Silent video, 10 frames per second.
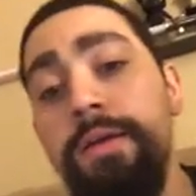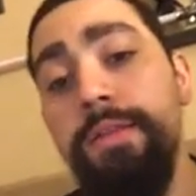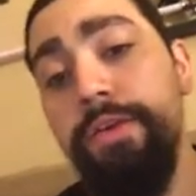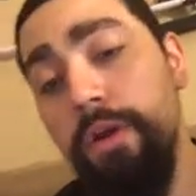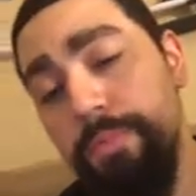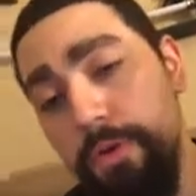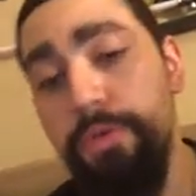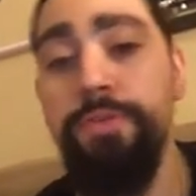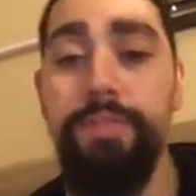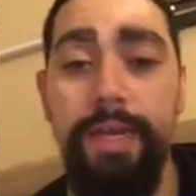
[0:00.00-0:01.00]
There are
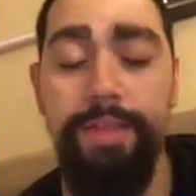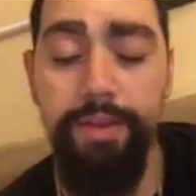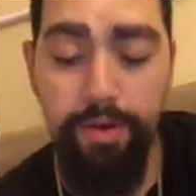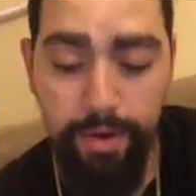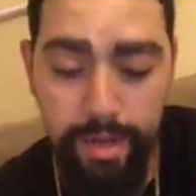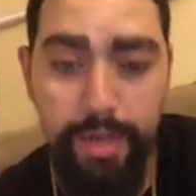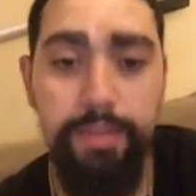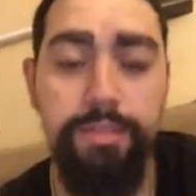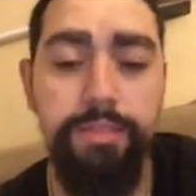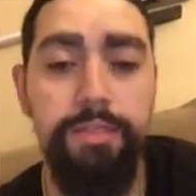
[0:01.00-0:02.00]
pros and there are
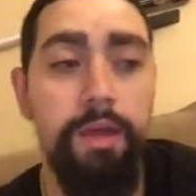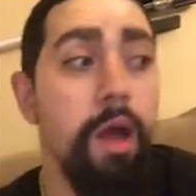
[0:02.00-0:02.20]
cons.